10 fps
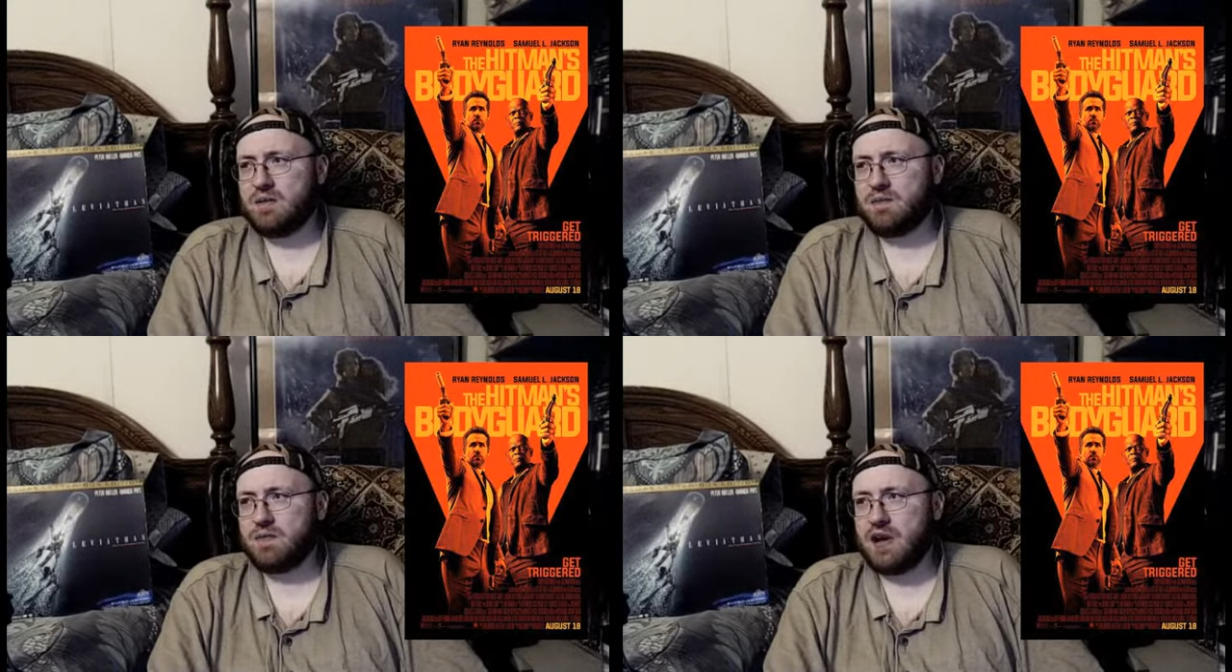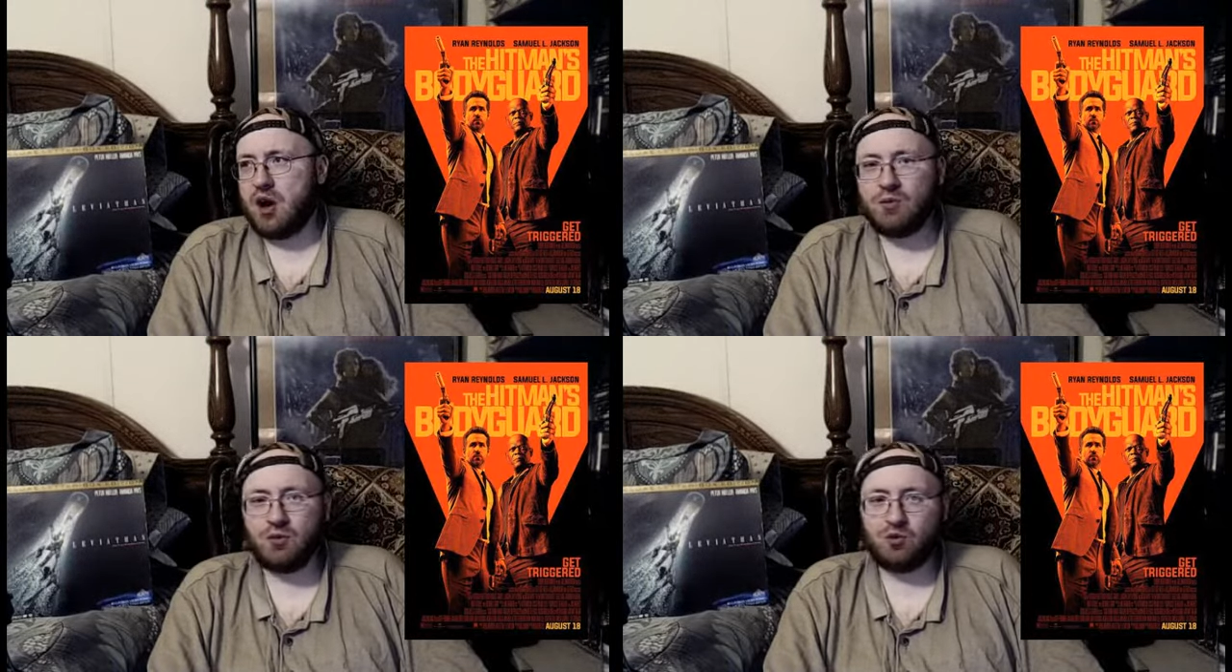I
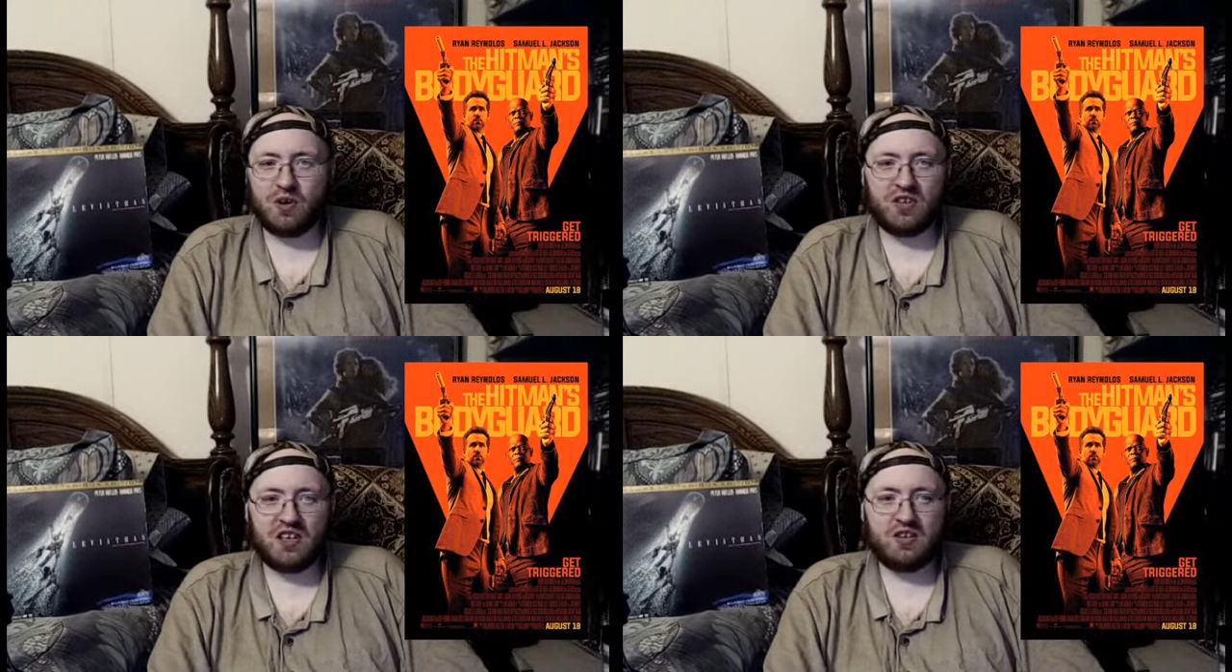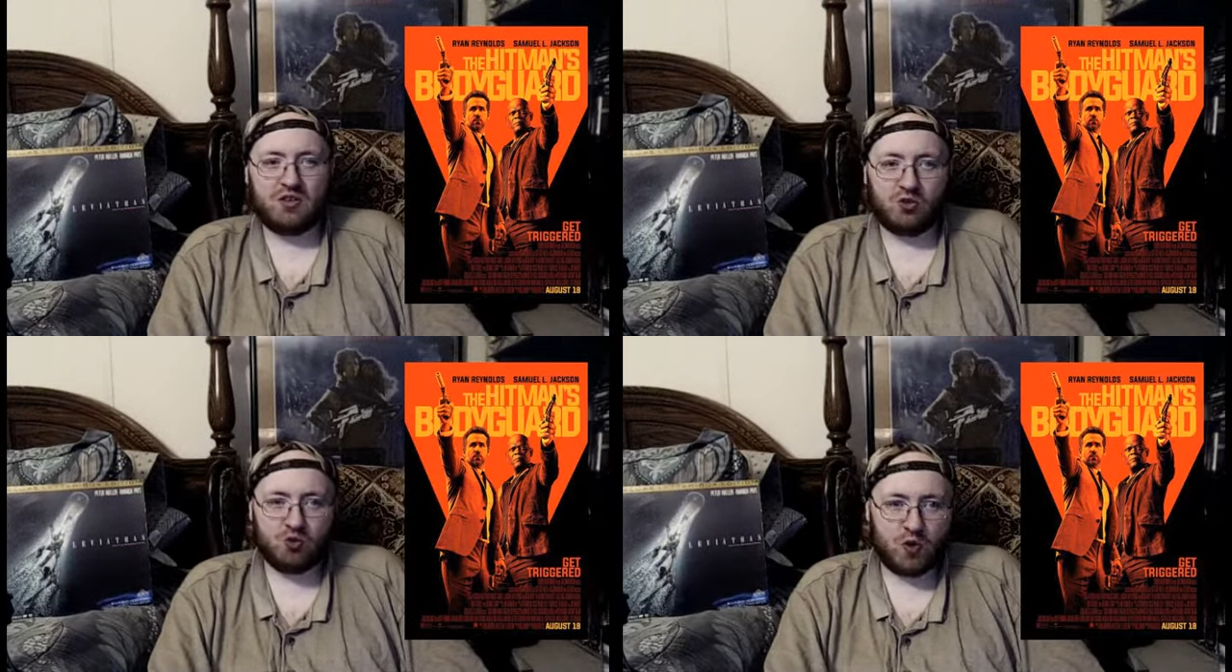almost want to say he's the
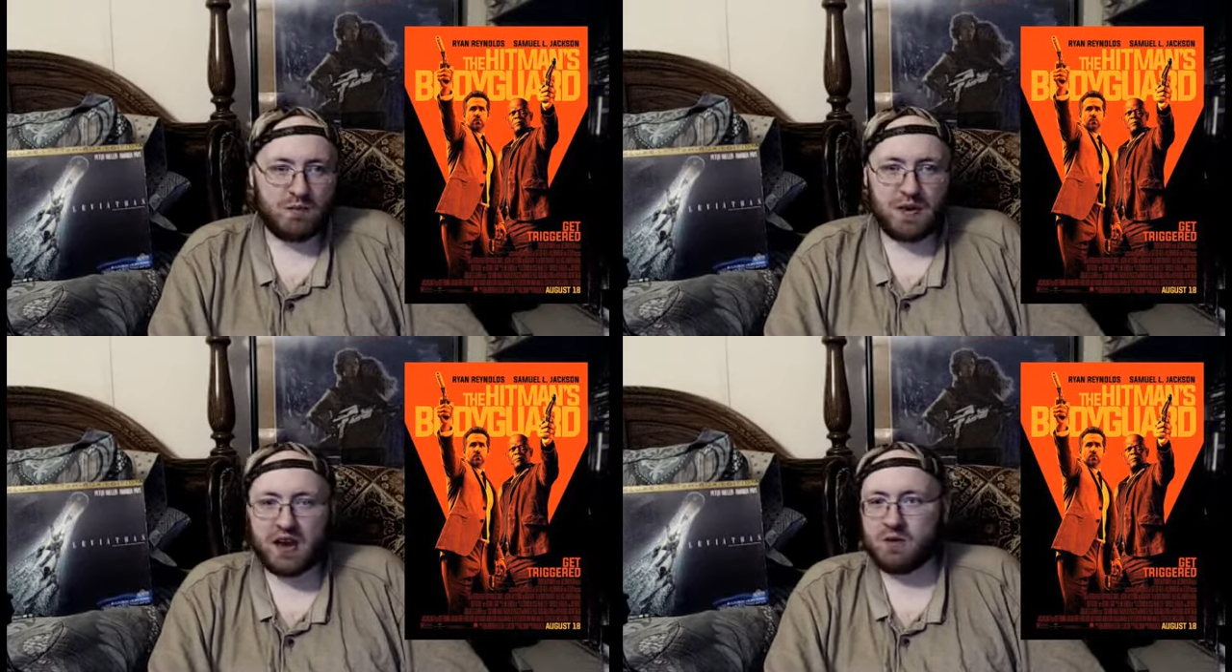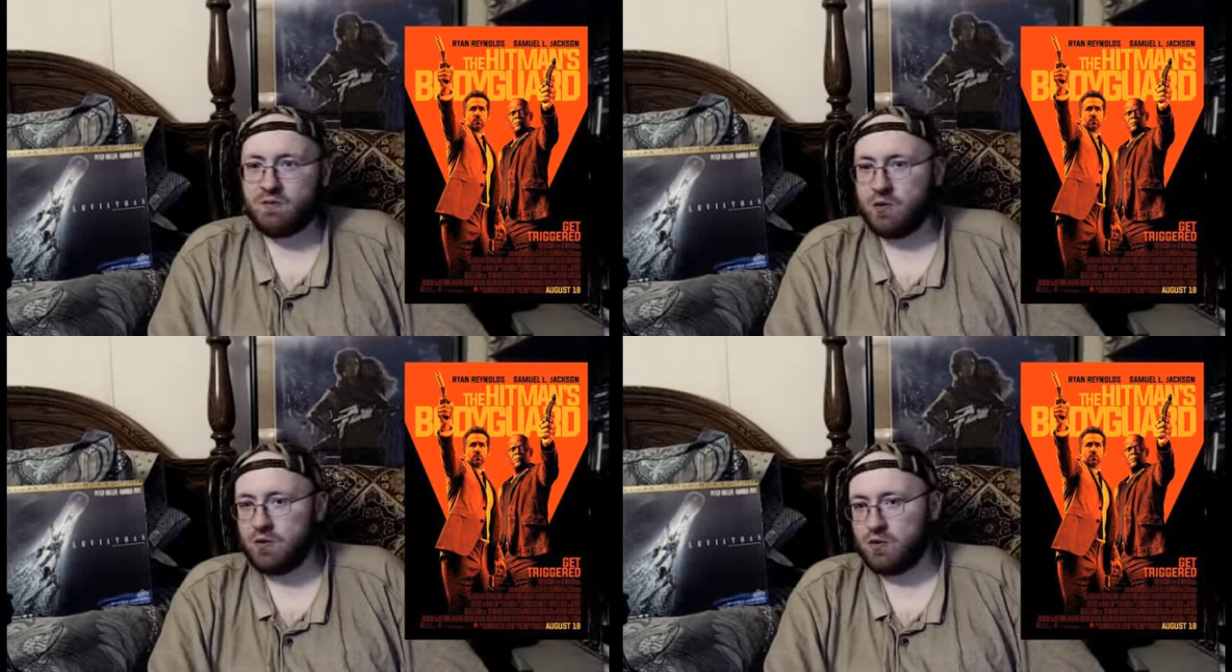straight man
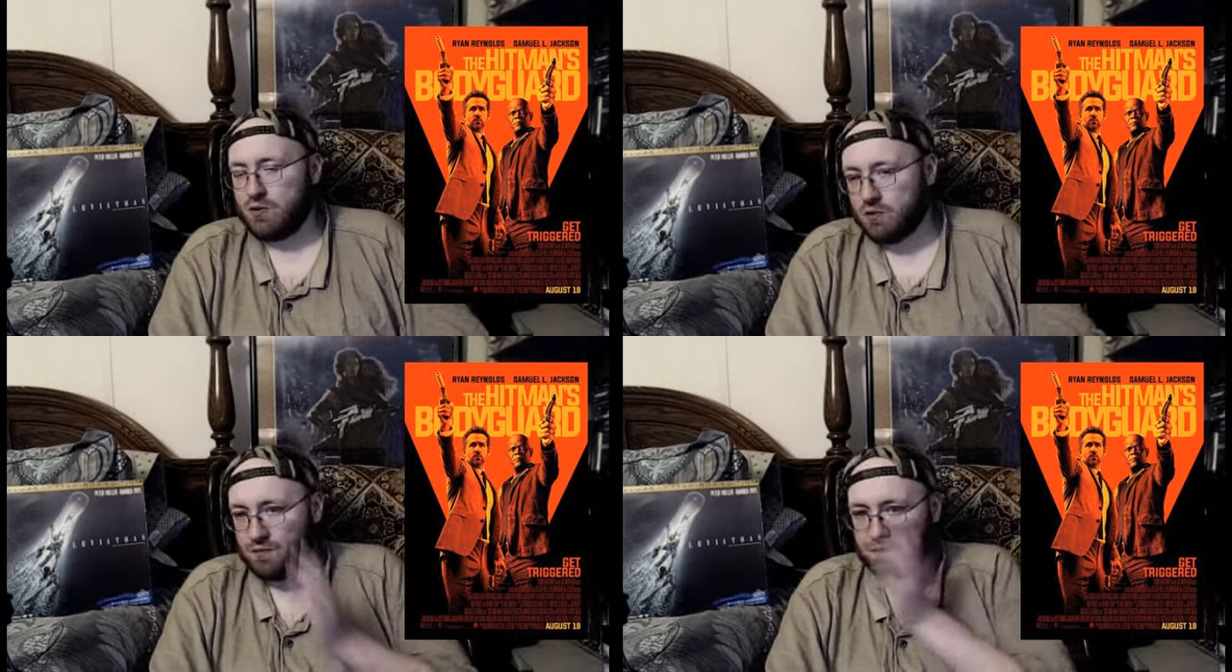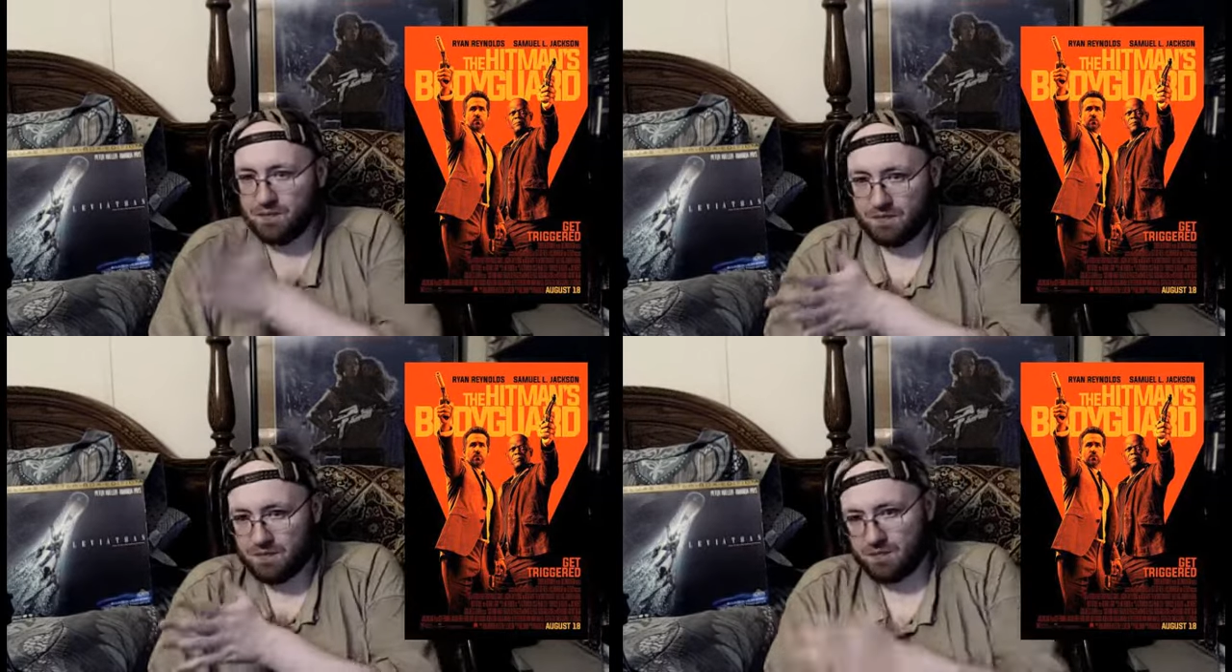for
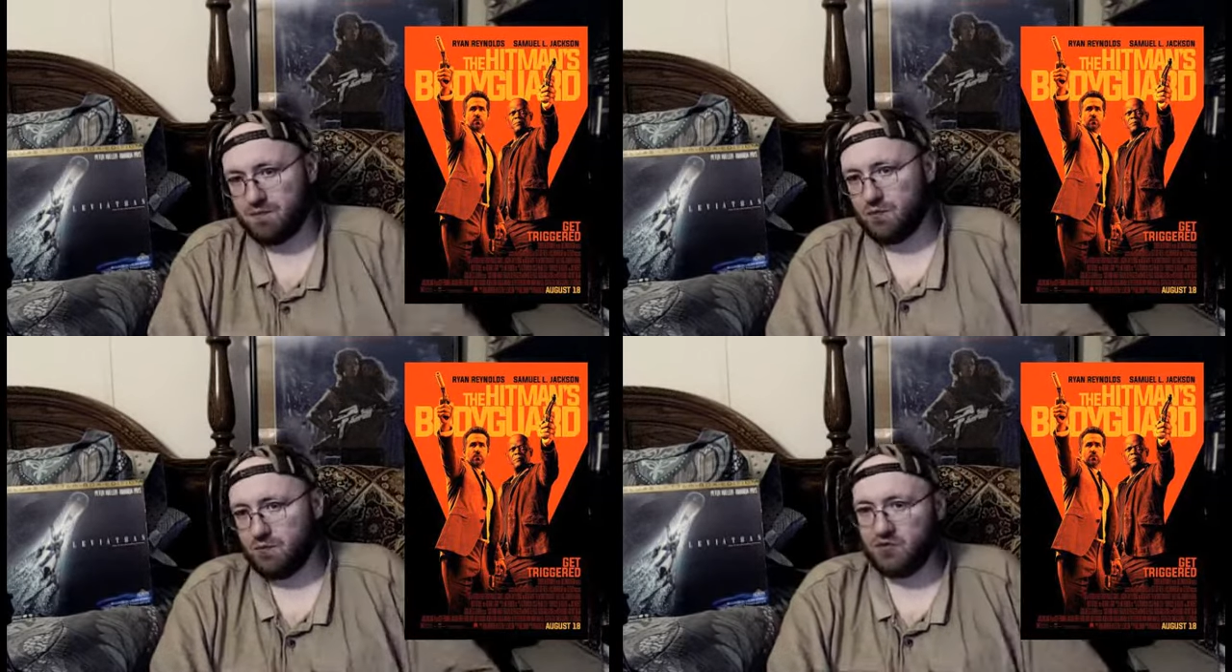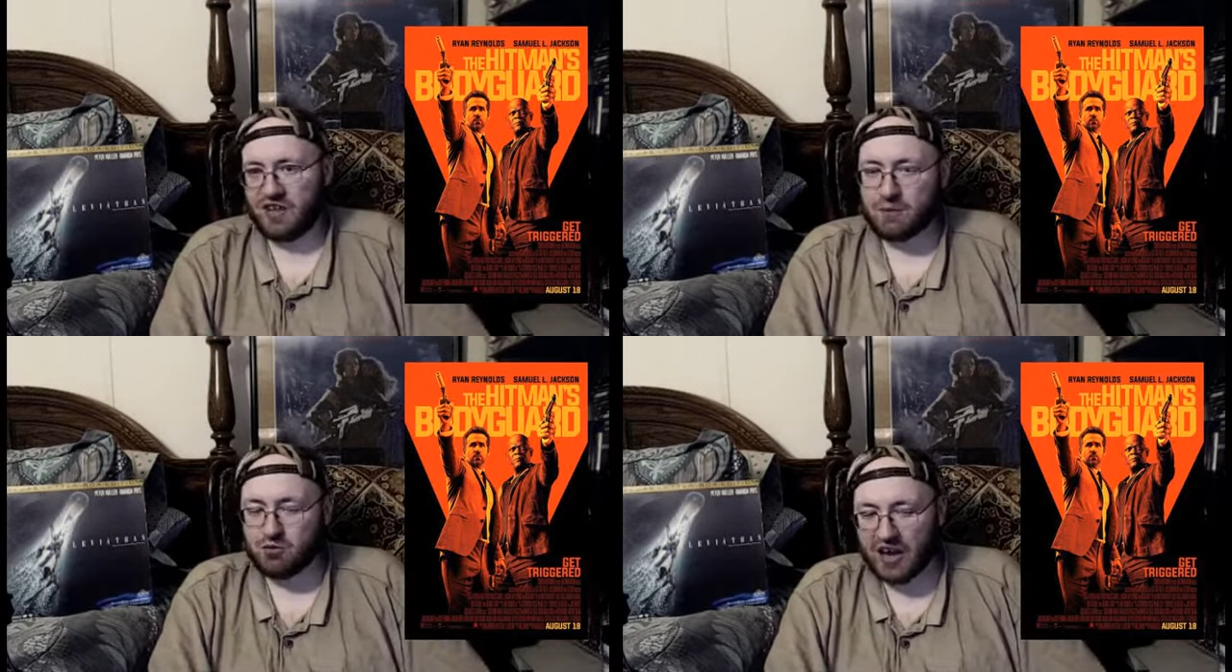
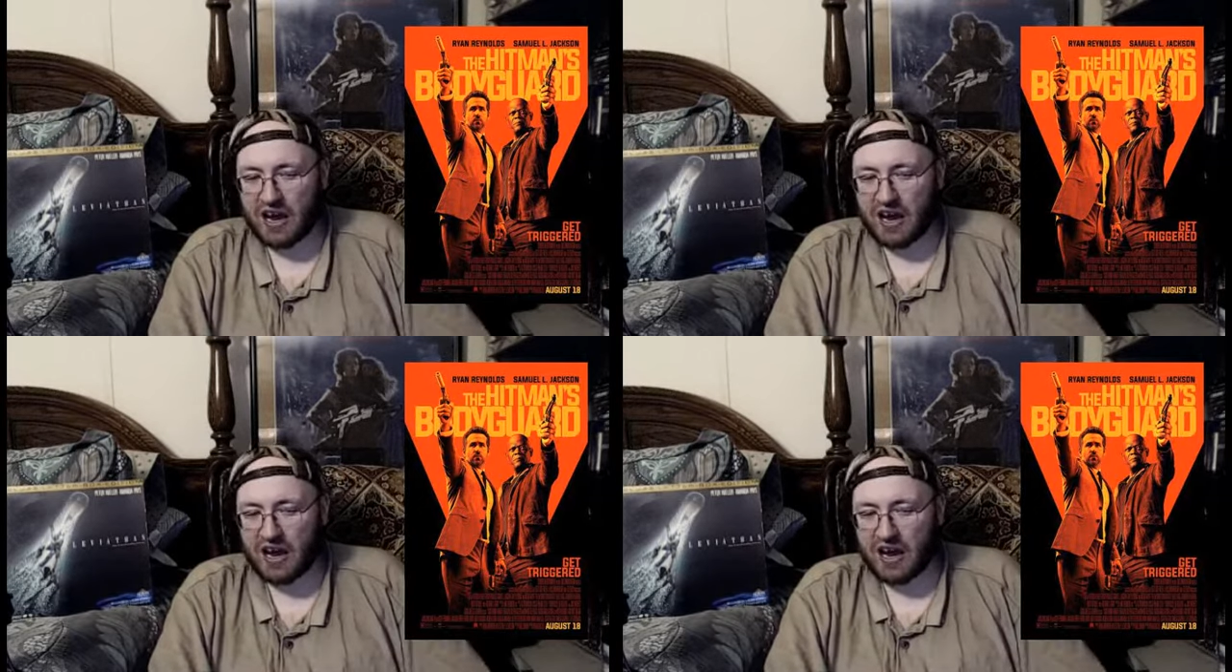Sam Jackson's